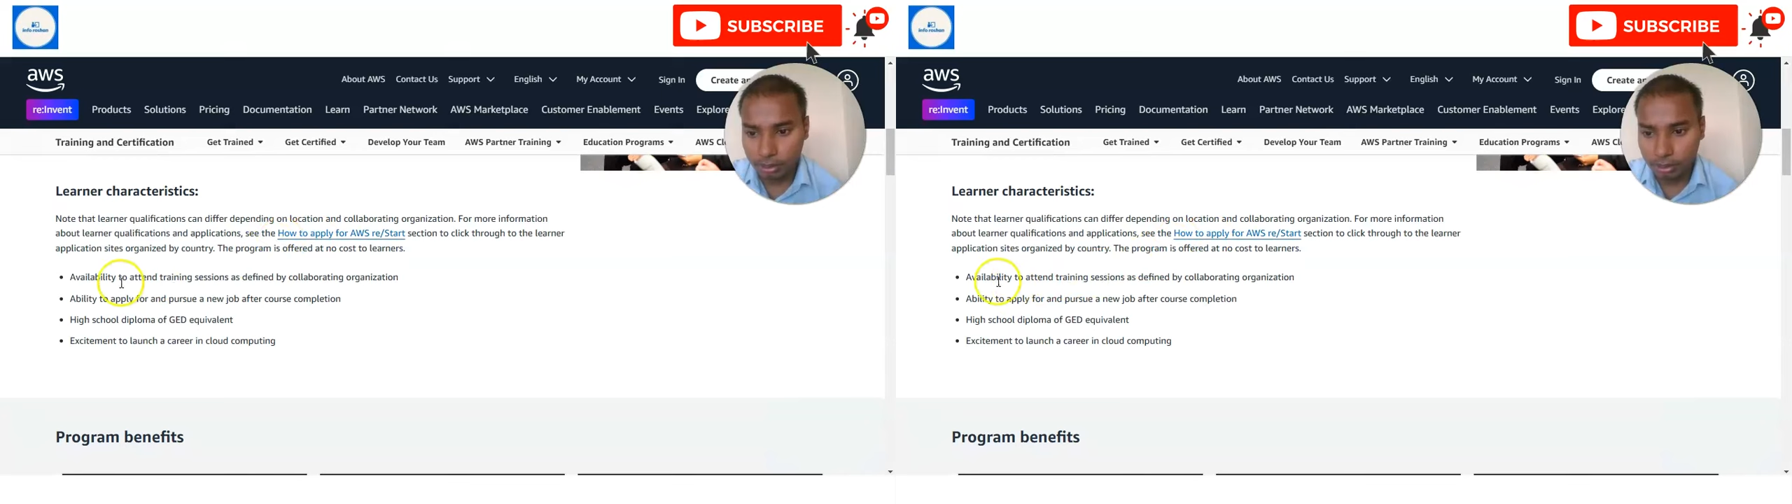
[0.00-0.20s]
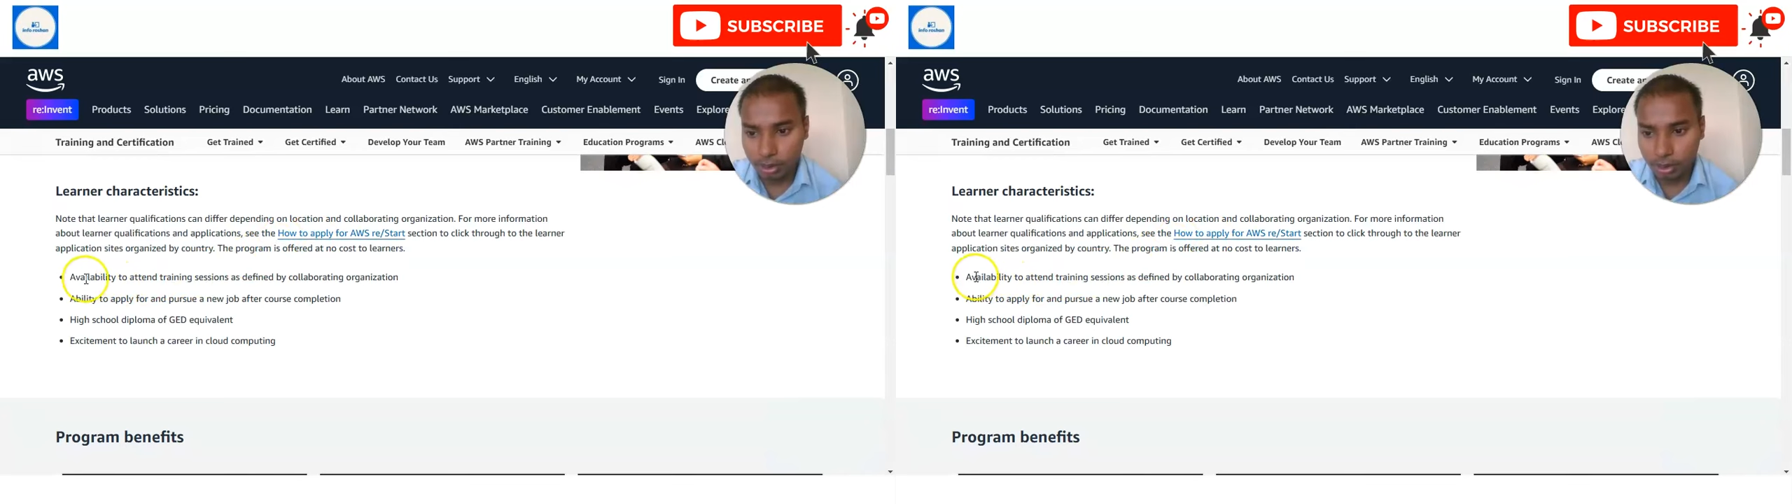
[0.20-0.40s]

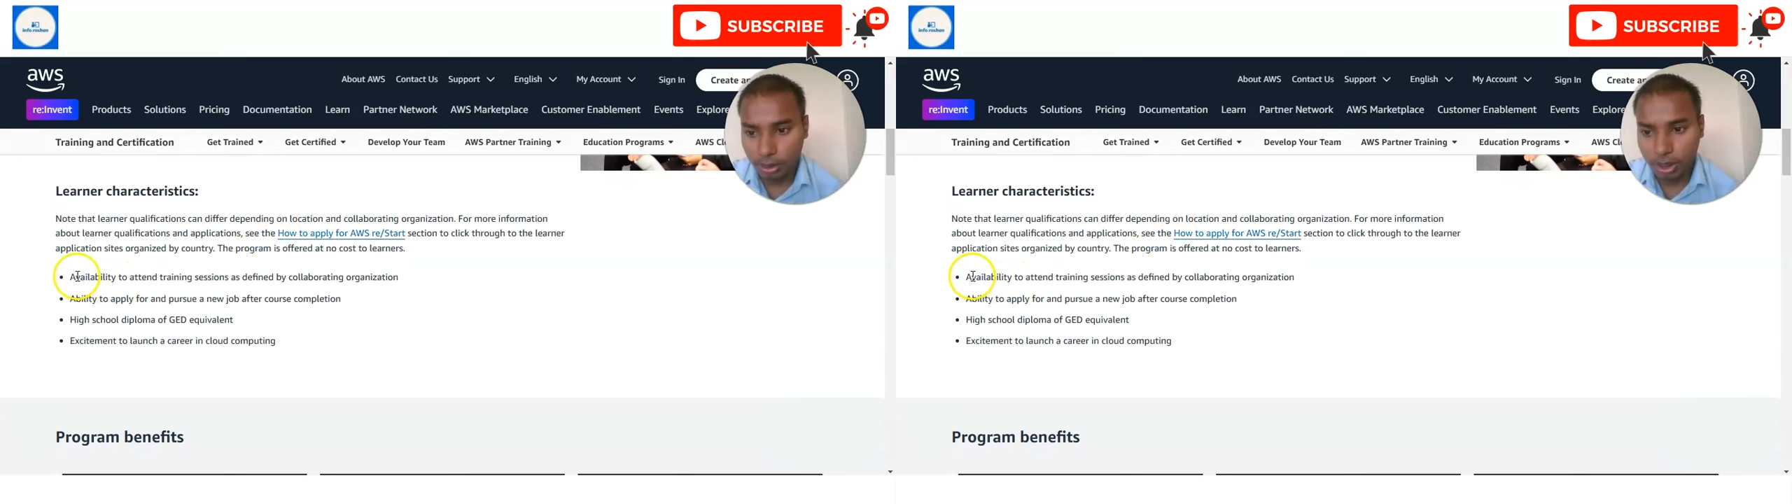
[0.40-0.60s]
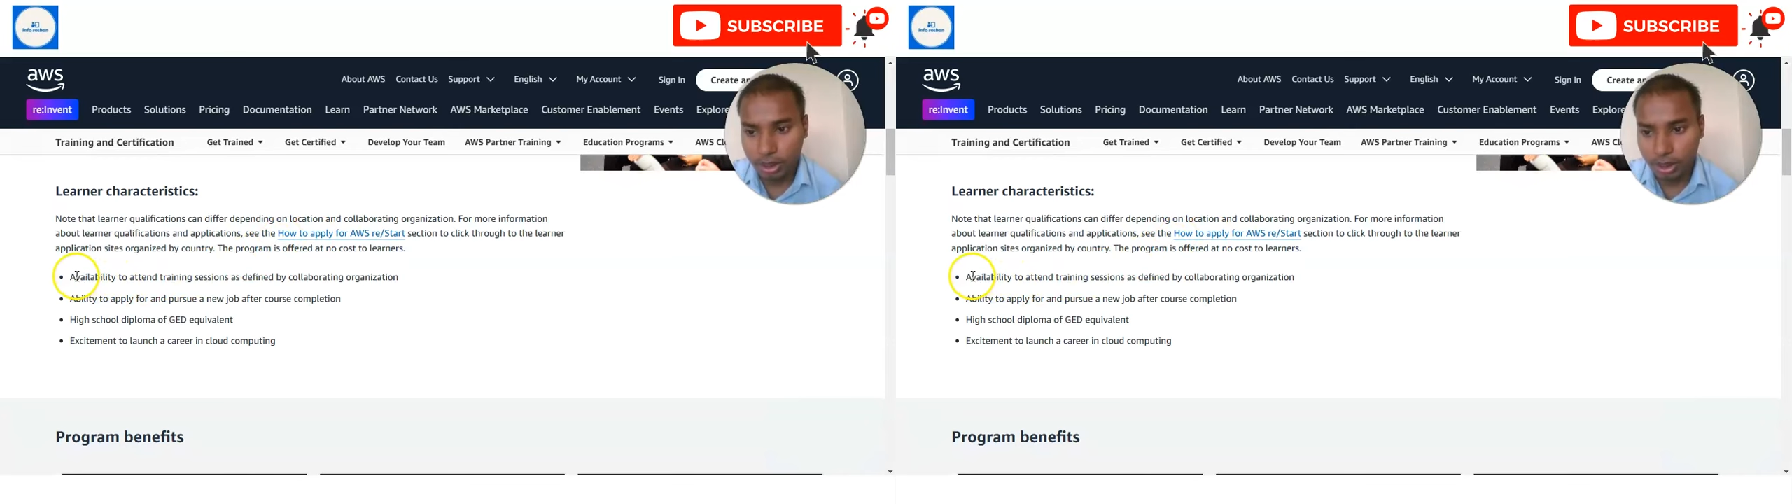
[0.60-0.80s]
you can
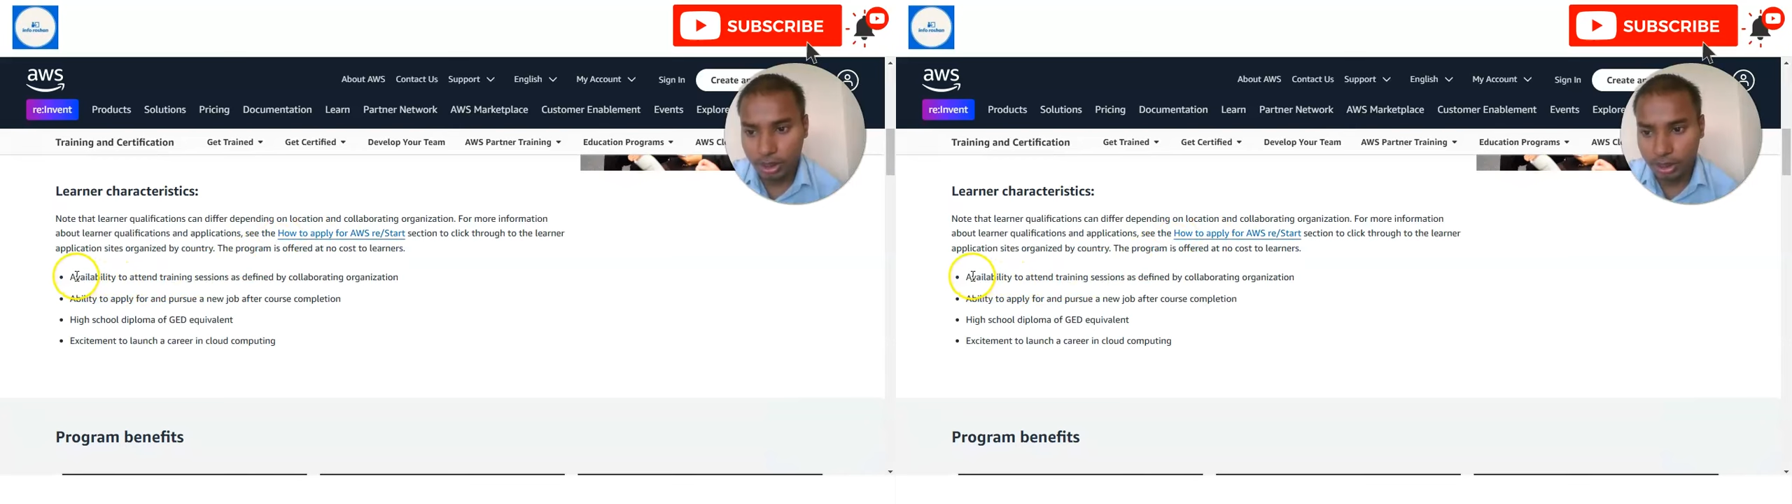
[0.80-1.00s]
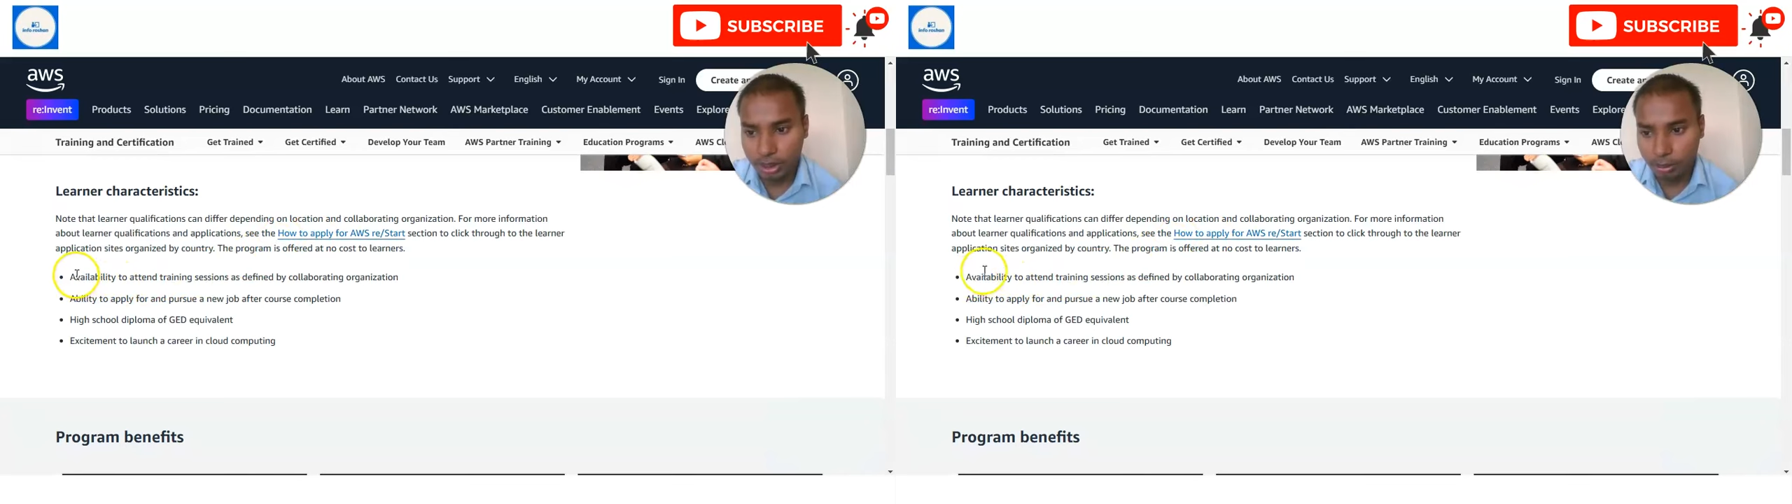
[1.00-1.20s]
see the
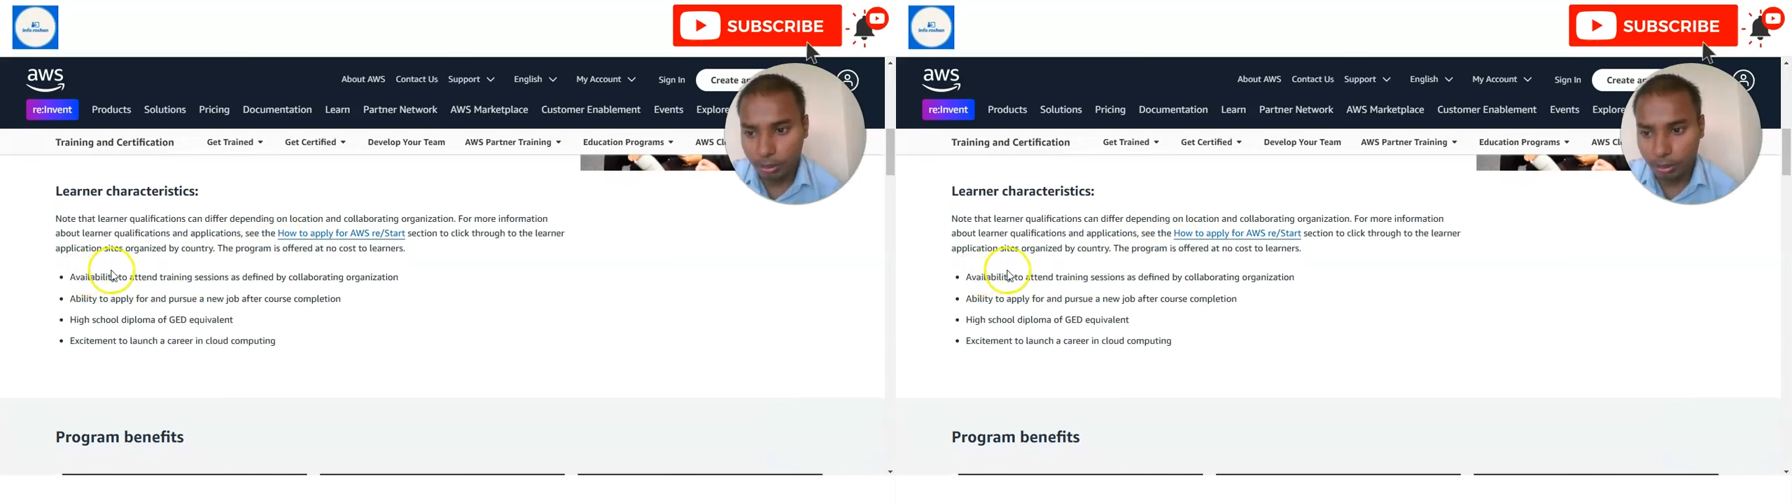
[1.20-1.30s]
some more